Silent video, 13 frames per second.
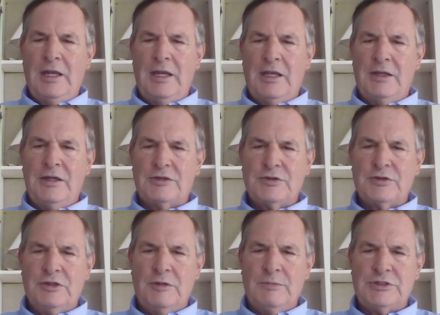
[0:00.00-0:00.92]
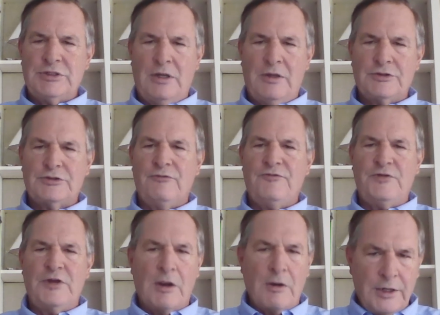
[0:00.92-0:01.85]
And Mattel is a
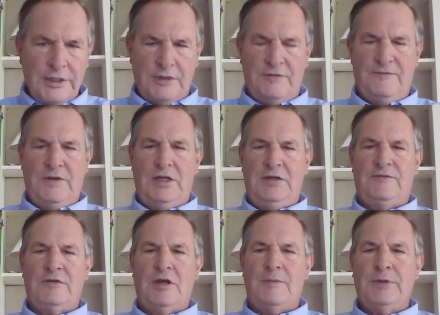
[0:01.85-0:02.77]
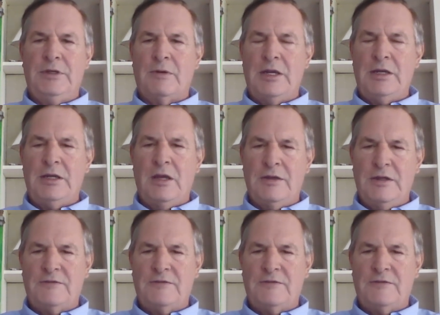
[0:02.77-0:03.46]
very innovative company right now.